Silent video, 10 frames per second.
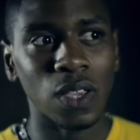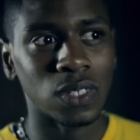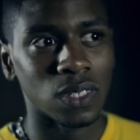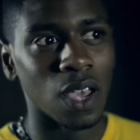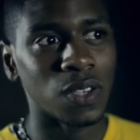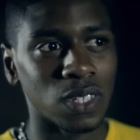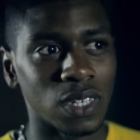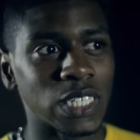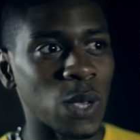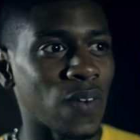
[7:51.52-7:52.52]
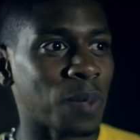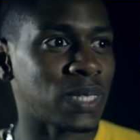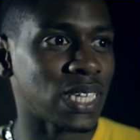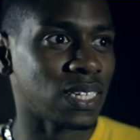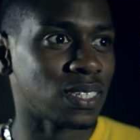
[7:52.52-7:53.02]
I used to DJ with
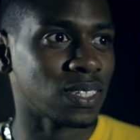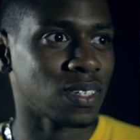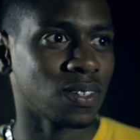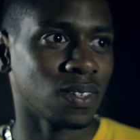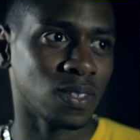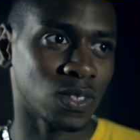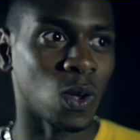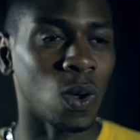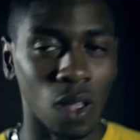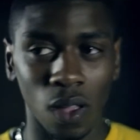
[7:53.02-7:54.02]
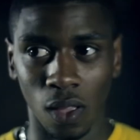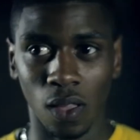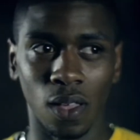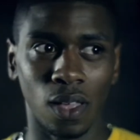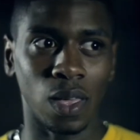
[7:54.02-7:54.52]
MCs, so
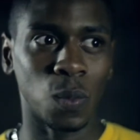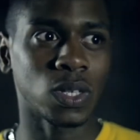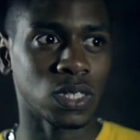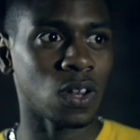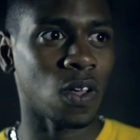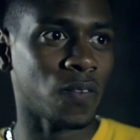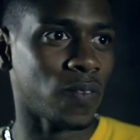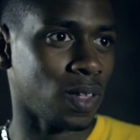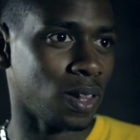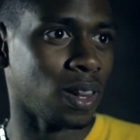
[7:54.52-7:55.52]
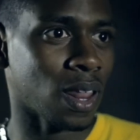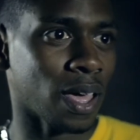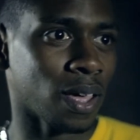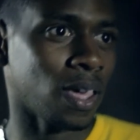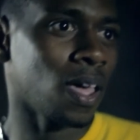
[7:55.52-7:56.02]
it was a lot of, like,